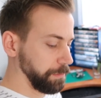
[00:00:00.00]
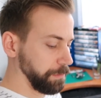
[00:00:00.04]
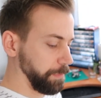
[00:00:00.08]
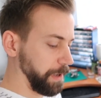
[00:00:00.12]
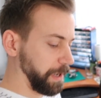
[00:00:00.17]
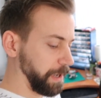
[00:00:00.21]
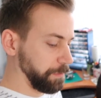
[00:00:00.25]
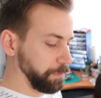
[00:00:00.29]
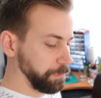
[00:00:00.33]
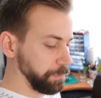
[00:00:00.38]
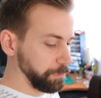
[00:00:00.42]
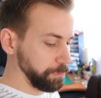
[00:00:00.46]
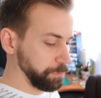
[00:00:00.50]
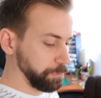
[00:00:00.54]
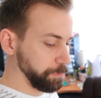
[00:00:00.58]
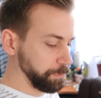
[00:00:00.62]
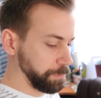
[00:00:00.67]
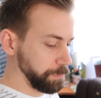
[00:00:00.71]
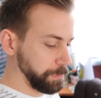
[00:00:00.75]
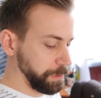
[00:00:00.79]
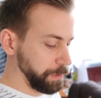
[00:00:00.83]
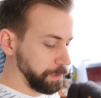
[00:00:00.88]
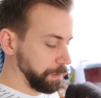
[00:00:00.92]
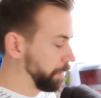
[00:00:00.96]
Back
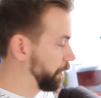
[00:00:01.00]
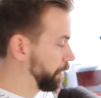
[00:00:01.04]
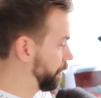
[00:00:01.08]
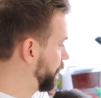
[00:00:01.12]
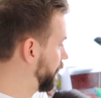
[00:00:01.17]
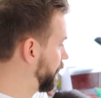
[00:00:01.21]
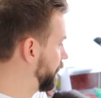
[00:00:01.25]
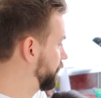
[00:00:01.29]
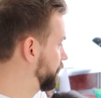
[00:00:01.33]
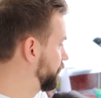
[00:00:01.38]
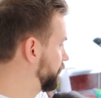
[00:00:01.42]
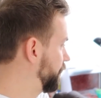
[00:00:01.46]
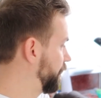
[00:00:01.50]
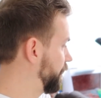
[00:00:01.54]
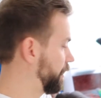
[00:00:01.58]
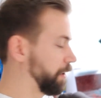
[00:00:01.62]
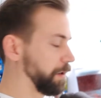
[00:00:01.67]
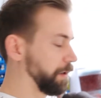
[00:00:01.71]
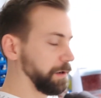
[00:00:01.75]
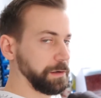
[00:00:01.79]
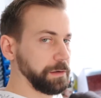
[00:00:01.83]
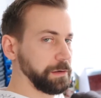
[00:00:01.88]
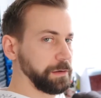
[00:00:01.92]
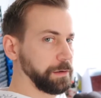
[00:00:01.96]
home, and
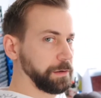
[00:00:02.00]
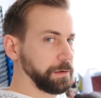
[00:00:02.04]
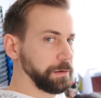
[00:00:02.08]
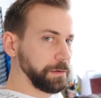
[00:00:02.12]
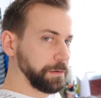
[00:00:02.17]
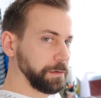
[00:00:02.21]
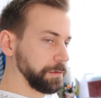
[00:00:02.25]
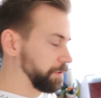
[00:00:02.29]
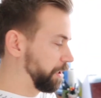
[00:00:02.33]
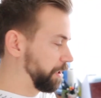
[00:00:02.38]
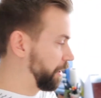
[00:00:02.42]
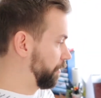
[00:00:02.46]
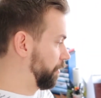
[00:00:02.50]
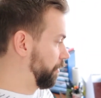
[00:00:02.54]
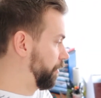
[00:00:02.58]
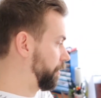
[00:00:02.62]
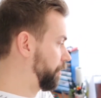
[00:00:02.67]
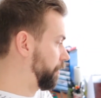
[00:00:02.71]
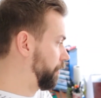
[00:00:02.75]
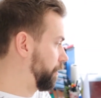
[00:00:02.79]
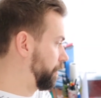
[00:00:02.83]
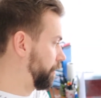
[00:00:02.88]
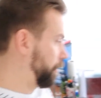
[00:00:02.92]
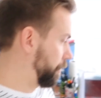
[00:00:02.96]
take a
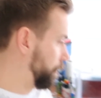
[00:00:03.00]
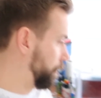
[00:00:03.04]
look.